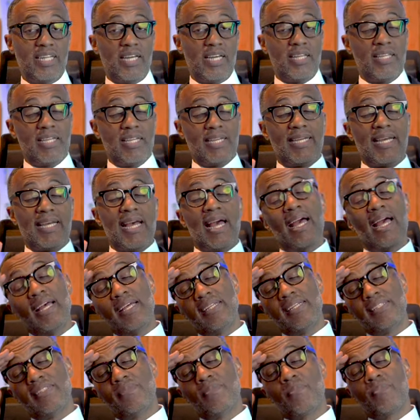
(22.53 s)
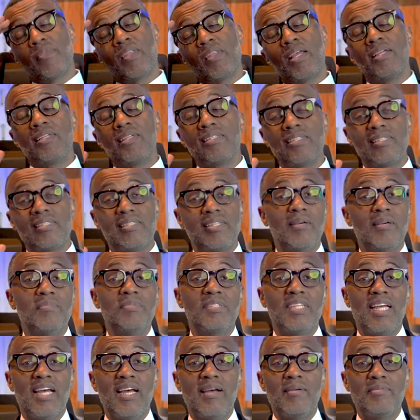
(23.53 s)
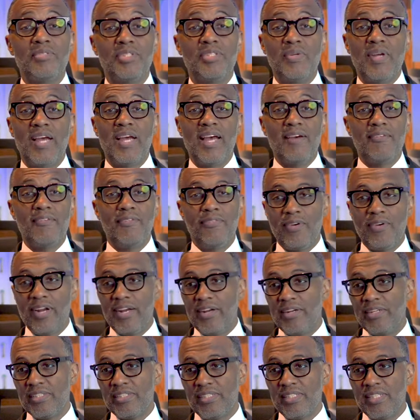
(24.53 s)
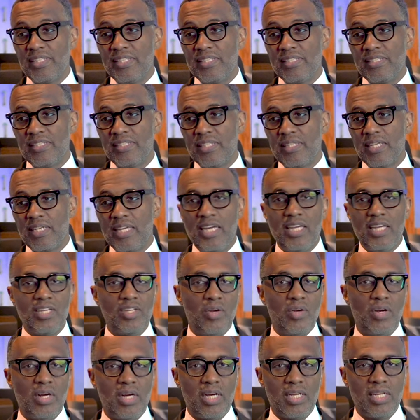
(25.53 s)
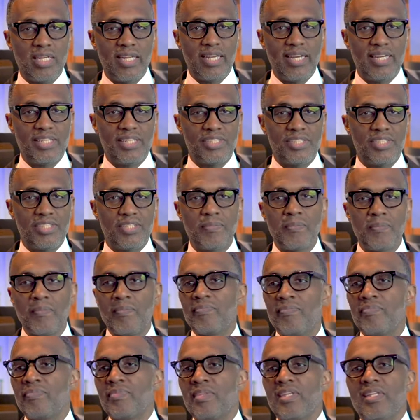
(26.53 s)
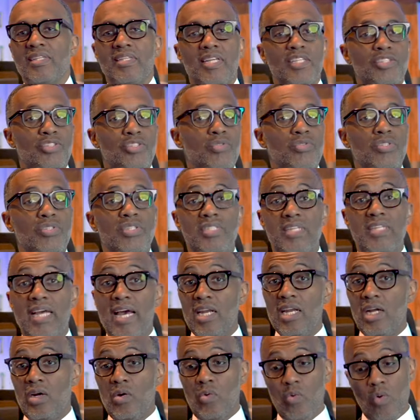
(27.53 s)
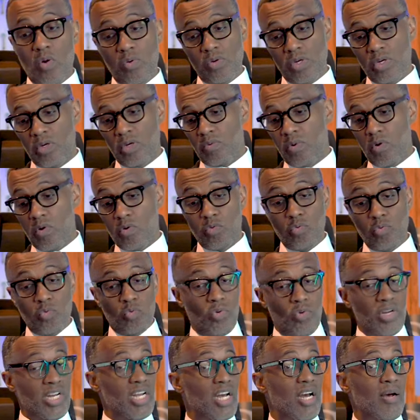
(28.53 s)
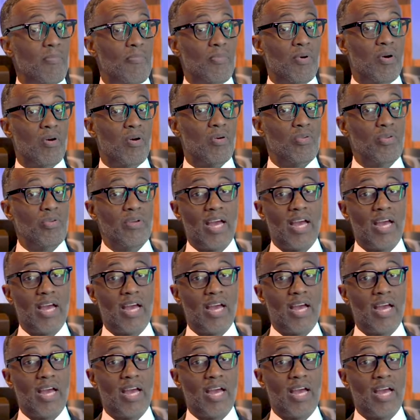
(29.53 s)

Guys, sometimes you have fragrances in your collection that you just gotta quote unquote re-up on.